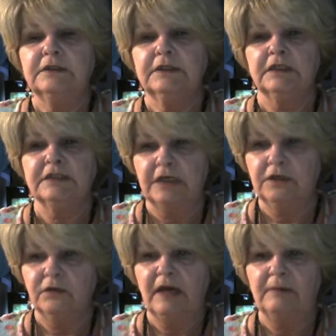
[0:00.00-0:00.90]
because I
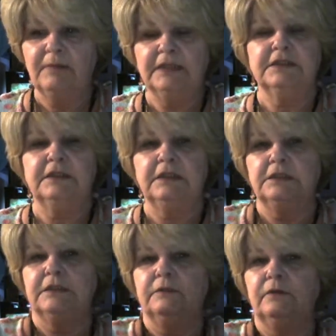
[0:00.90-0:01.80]
know that makes it
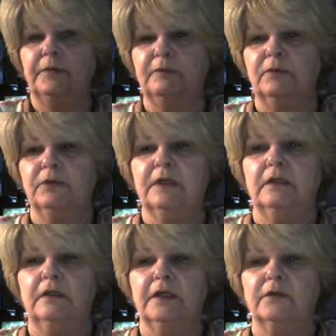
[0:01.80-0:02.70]
easy when people can
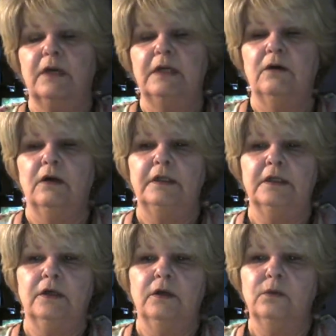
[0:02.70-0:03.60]
click right on it
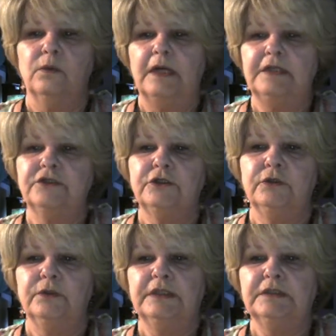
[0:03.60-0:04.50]
and go right to
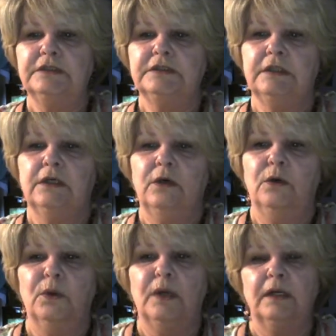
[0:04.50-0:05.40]
it. So